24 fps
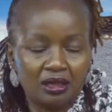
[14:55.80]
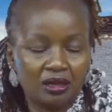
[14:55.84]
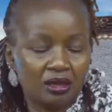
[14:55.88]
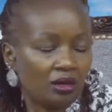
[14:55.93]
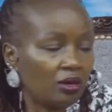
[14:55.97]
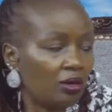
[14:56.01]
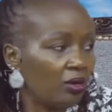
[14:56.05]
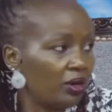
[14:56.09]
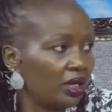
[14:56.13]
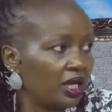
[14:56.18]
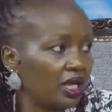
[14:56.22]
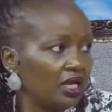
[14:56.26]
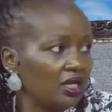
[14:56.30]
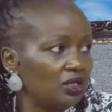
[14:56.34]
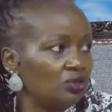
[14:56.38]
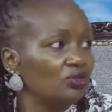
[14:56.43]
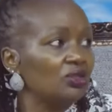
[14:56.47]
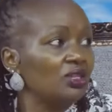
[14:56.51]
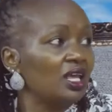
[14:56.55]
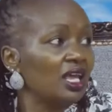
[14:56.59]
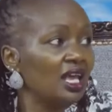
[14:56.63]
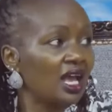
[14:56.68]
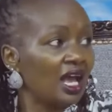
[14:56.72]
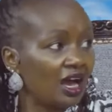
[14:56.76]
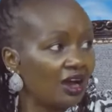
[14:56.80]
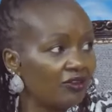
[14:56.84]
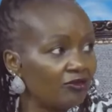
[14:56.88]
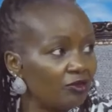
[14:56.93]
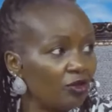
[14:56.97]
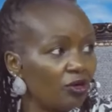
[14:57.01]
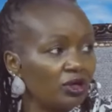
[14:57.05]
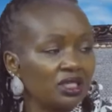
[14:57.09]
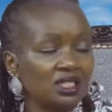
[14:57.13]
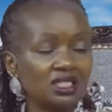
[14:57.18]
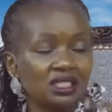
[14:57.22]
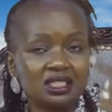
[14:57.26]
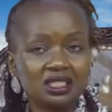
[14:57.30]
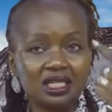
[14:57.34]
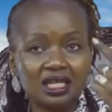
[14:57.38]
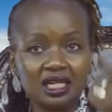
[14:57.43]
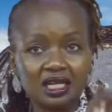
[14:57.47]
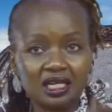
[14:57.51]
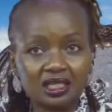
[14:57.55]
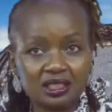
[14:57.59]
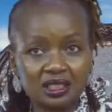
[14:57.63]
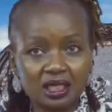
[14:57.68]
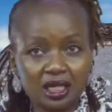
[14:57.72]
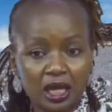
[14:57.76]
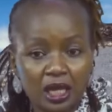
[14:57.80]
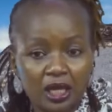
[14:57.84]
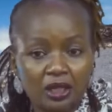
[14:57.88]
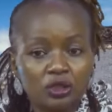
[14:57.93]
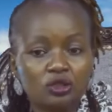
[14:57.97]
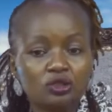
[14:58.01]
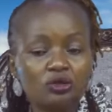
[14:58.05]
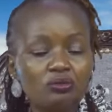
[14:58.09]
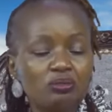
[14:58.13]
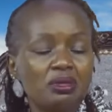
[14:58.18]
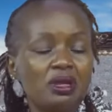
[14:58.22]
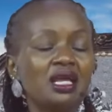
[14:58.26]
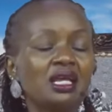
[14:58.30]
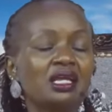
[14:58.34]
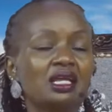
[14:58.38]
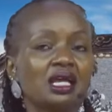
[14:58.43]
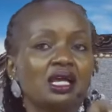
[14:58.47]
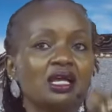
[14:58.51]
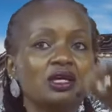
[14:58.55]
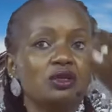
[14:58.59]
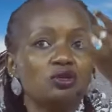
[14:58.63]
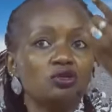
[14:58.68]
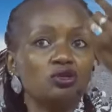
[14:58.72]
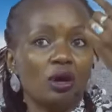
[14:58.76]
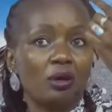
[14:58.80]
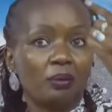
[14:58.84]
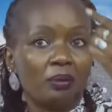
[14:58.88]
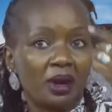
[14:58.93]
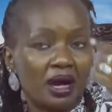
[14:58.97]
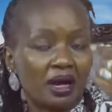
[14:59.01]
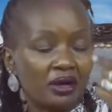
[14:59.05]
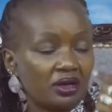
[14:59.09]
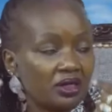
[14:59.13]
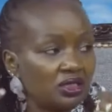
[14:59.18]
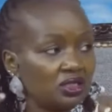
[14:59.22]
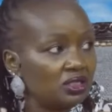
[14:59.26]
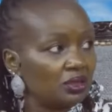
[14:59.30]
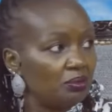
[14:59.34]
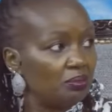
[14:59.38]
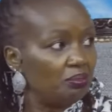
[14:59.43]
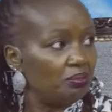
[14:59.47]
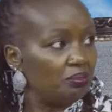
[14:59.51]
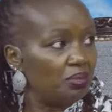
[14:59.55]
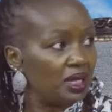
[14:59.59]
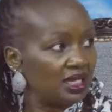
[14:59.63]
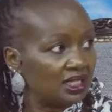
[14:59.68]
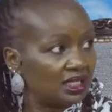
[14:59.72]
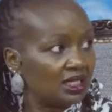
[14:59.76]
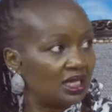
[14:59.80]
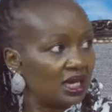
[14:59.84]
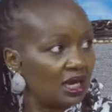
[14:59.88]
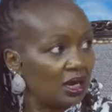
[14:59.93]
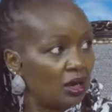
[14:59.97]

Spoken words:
Okay, do they have what it takes to make your marriage better?